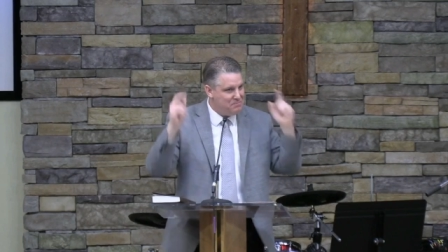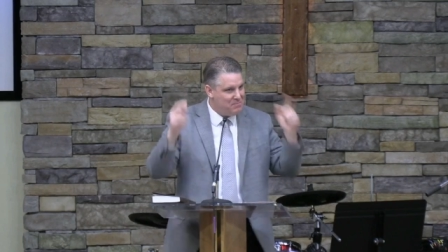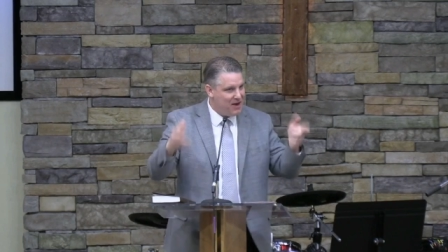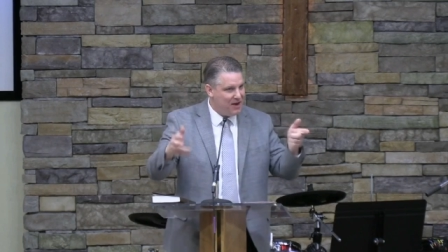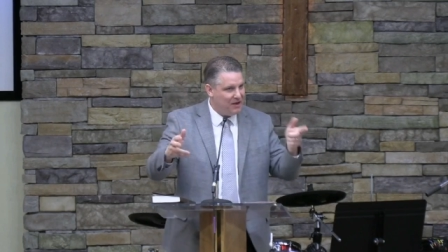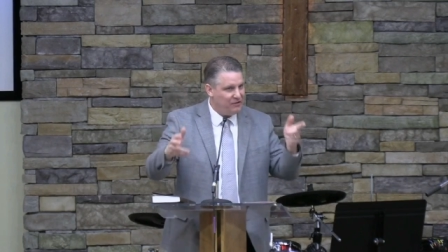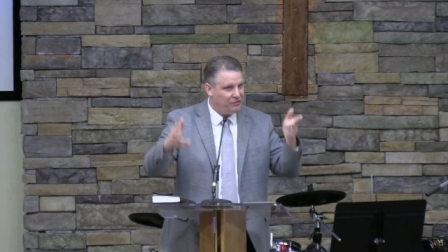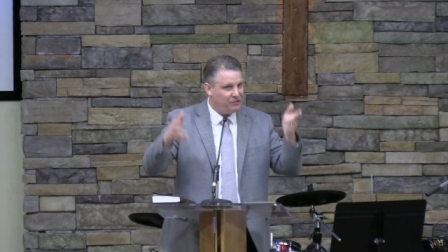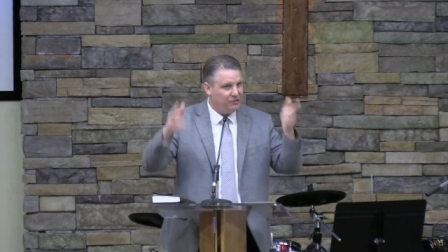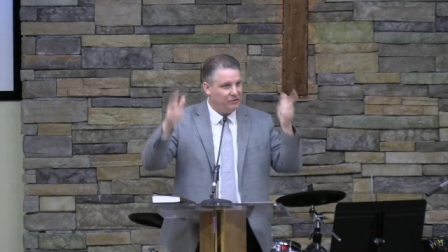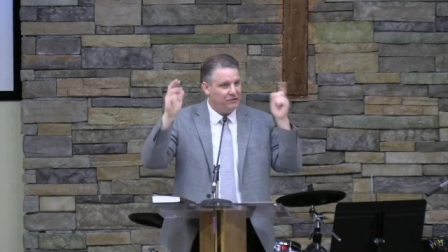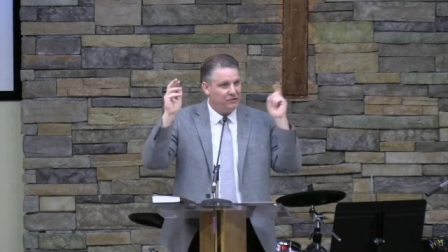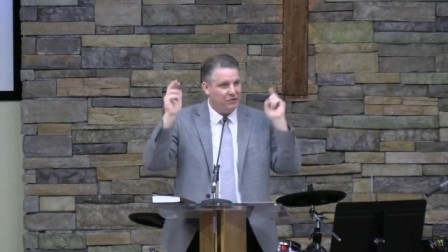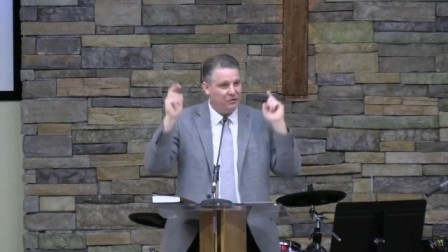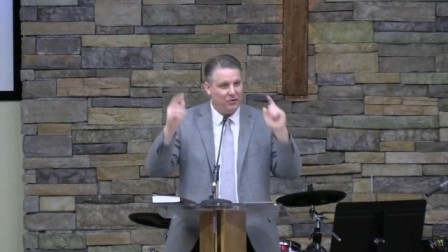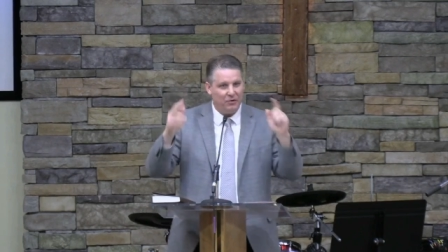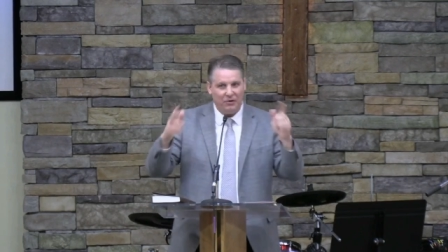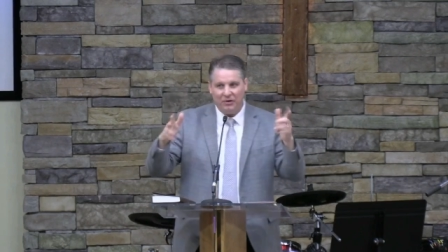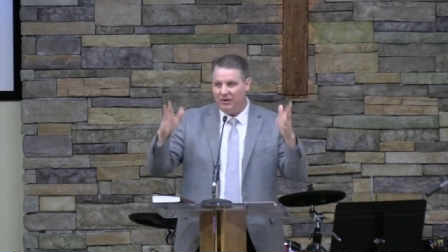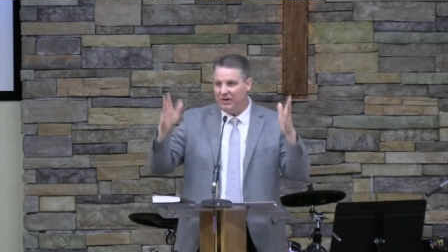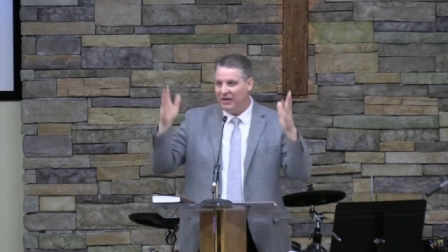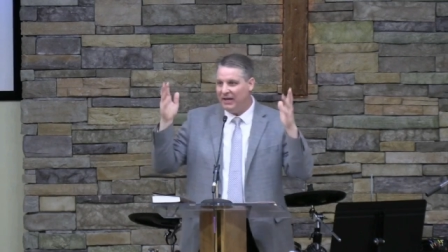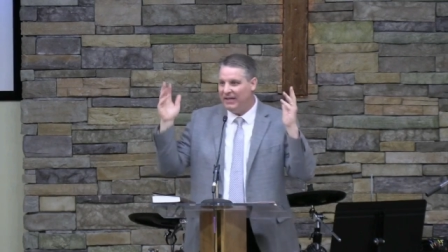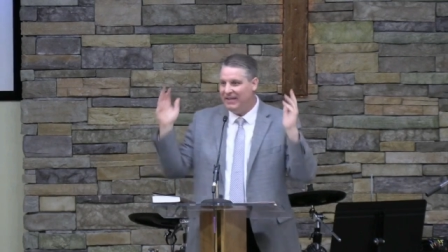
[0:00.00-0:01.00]
measures in
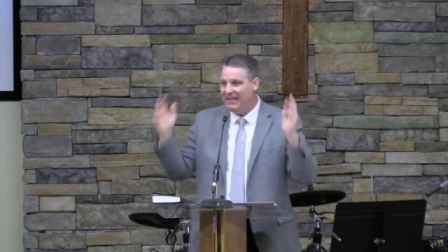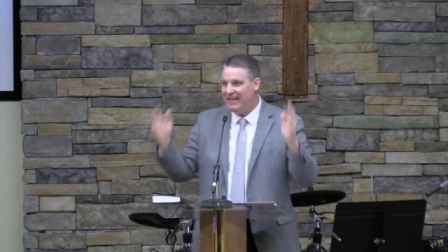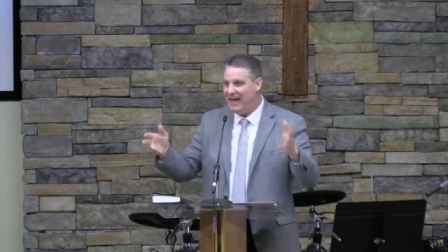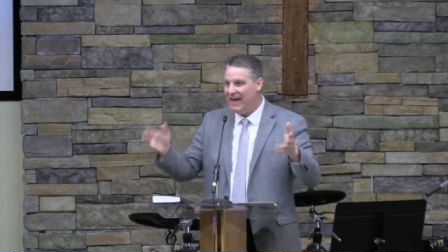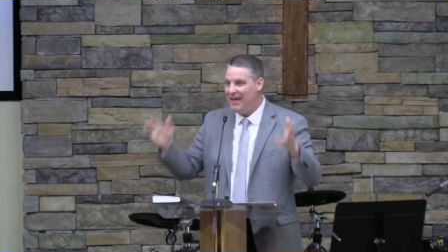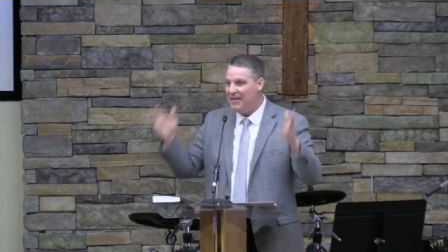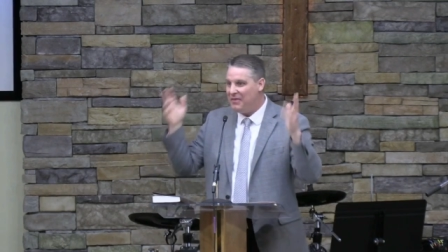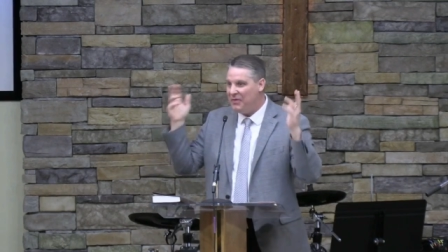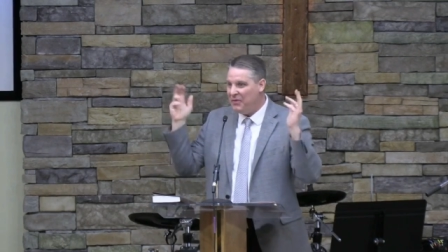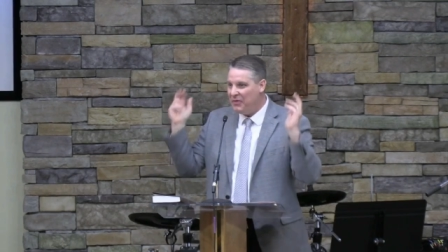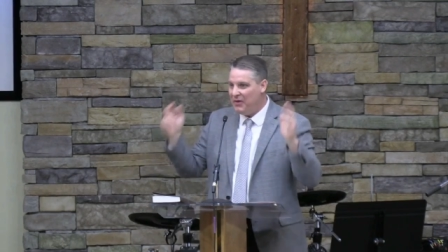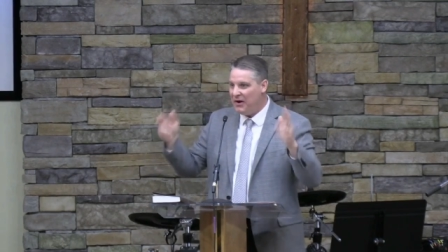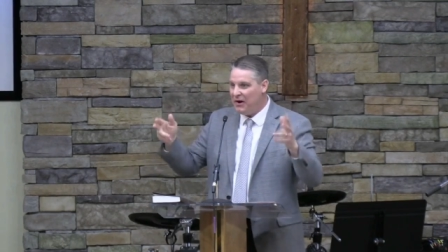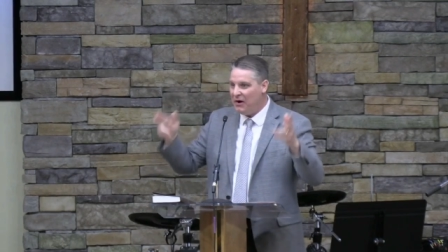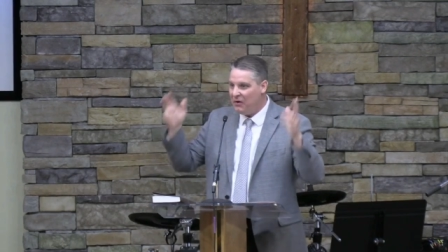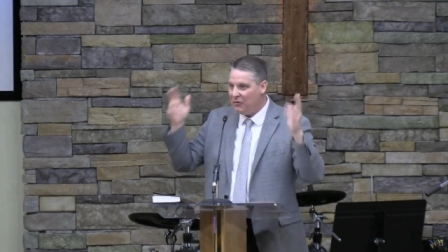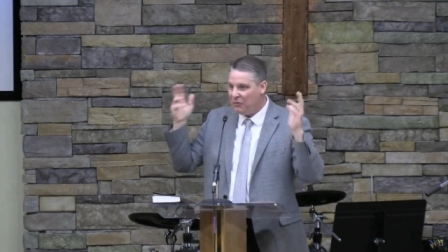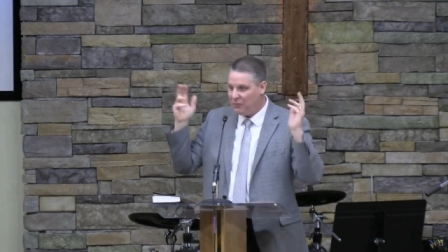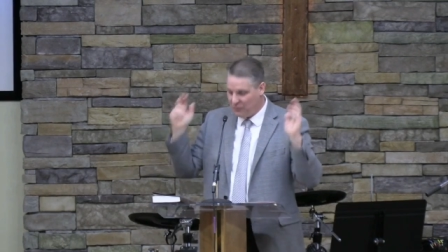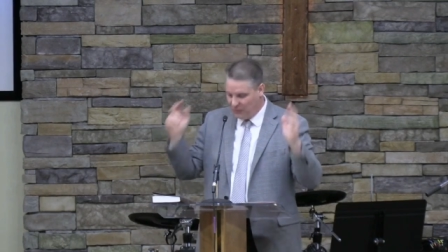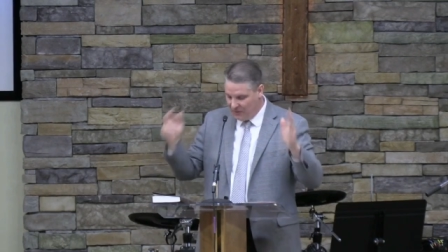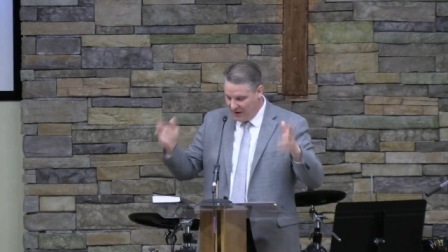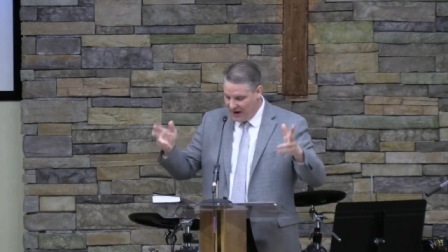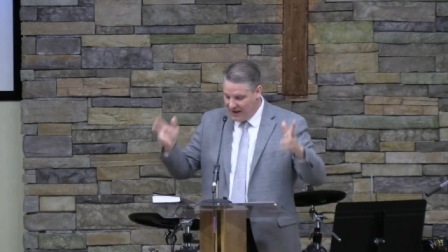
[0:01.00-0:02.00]
order to get their
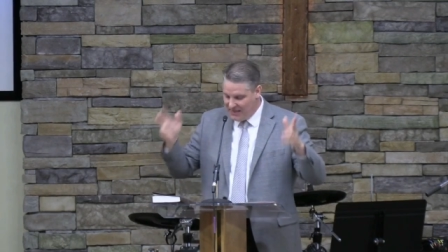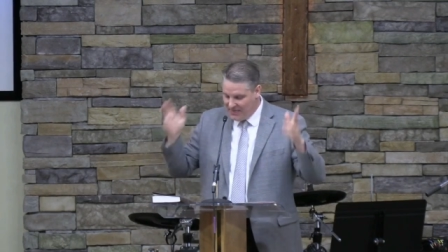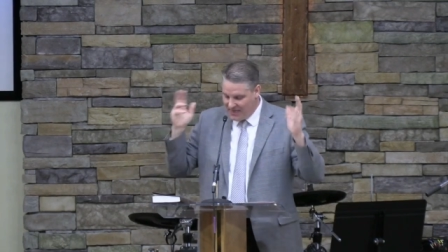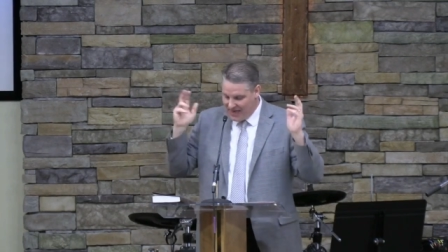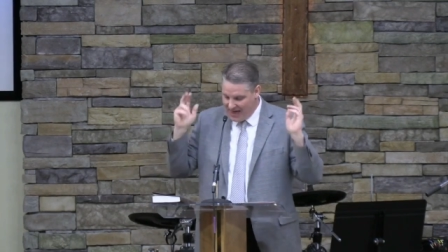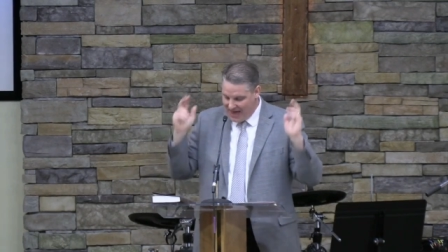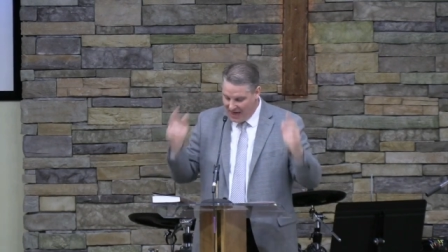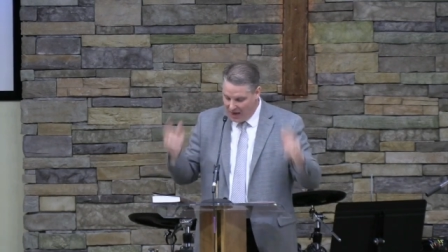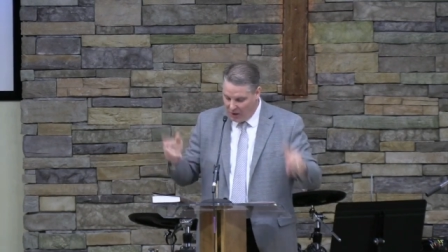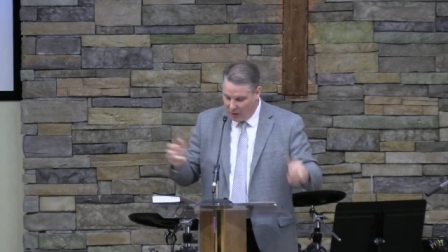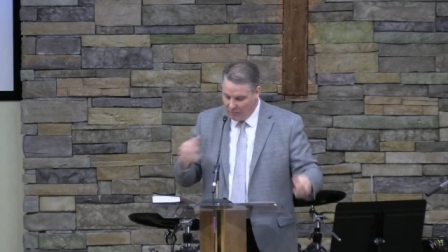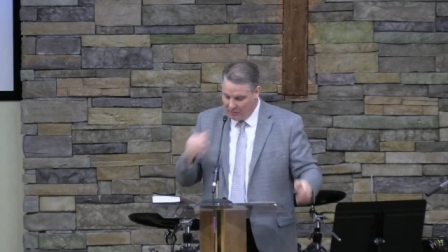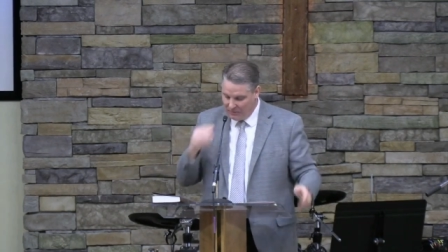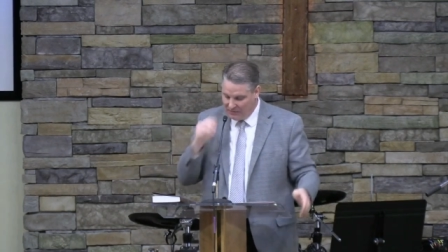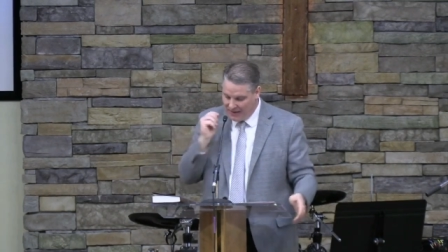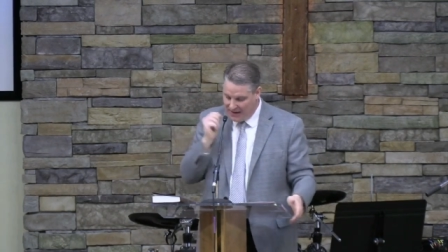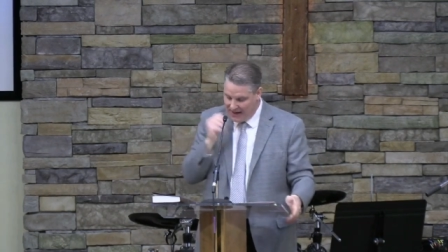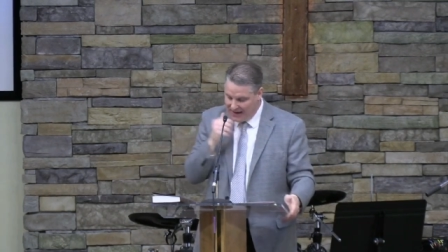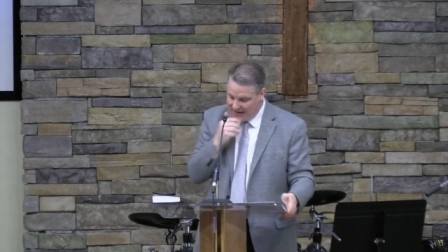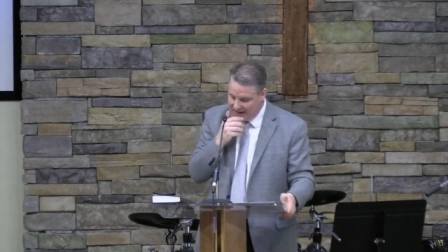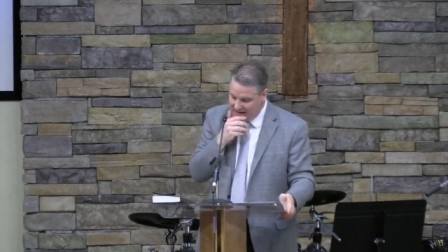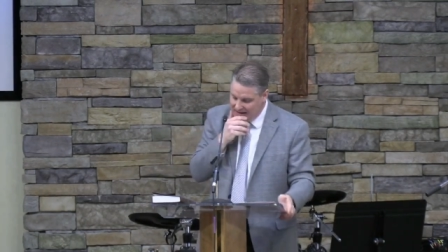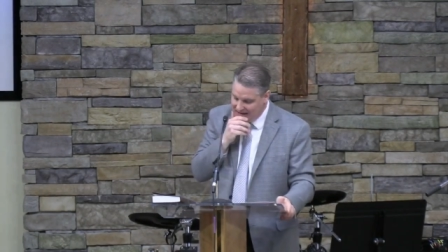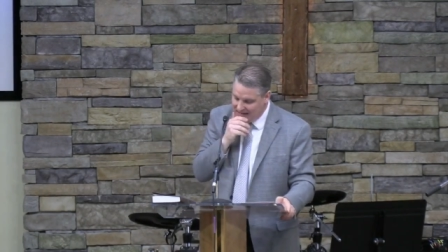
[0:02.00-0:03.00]
friend the help
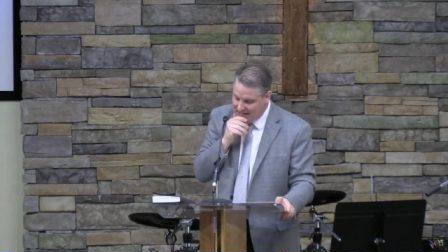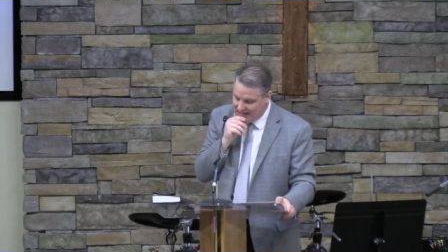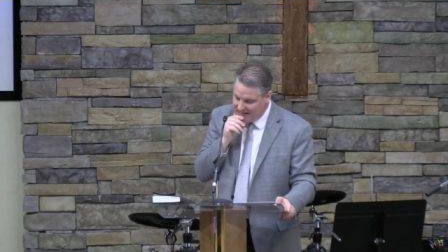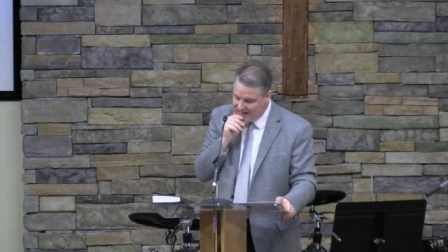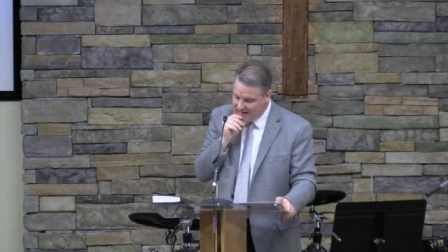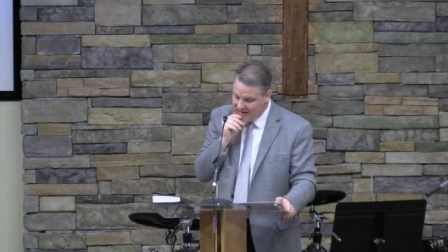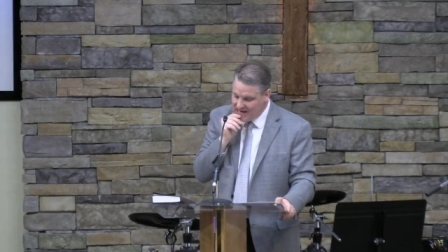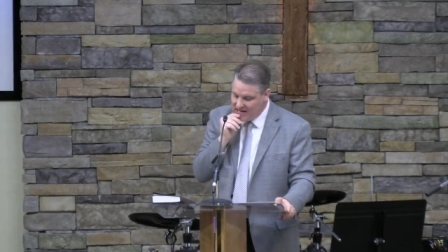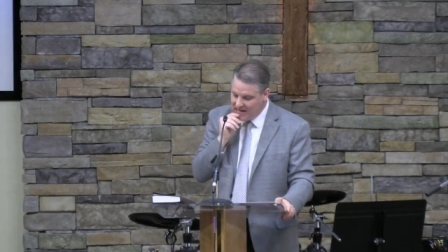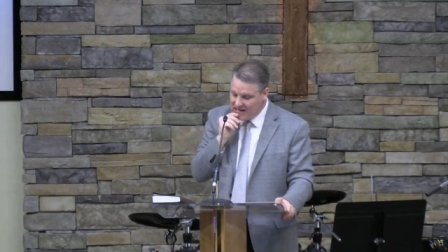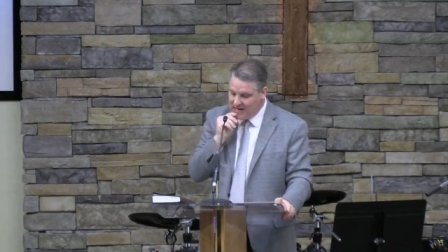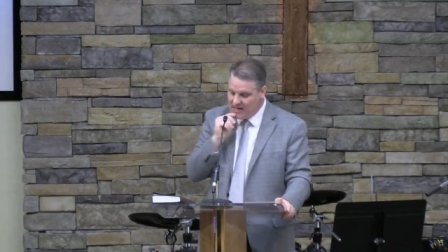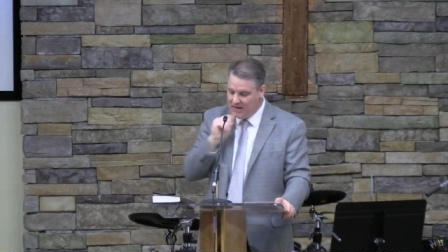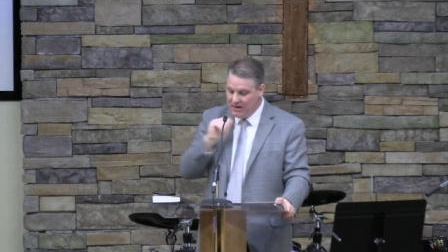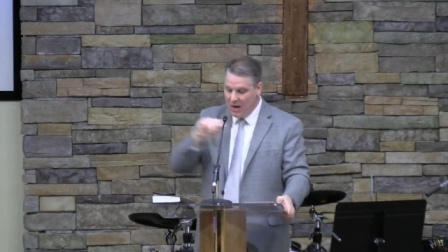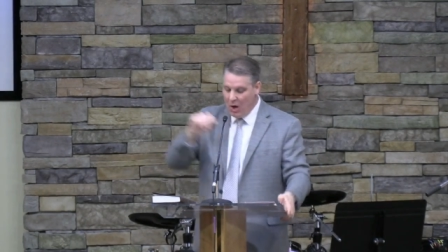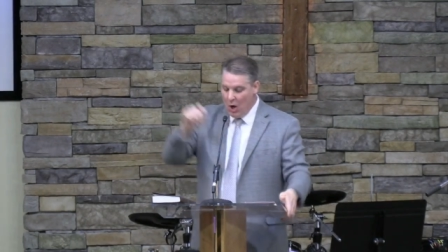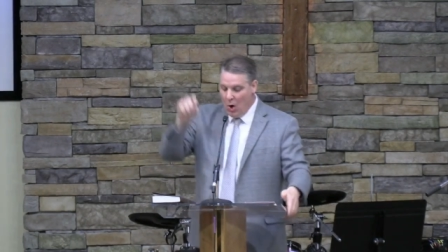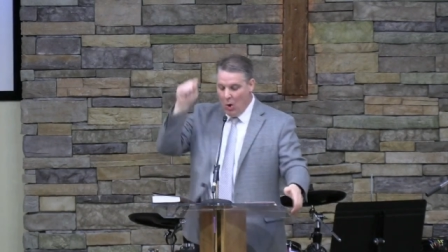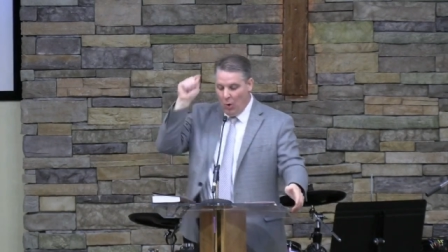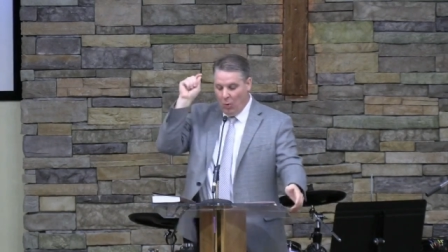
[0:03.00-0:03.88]
that he needed.